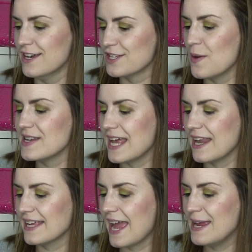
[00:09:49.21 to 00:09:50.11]
So it's
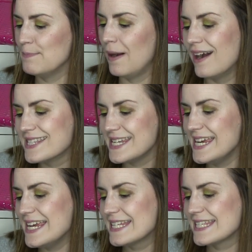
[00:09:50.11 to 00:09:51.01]
like a
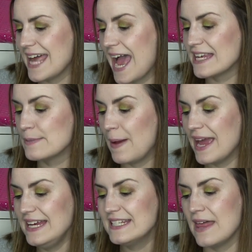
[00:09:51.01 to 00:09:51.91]
putty sand
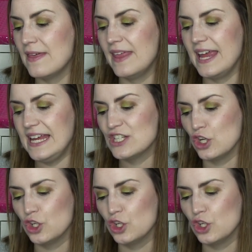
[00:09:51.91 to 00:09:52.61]
base and then there is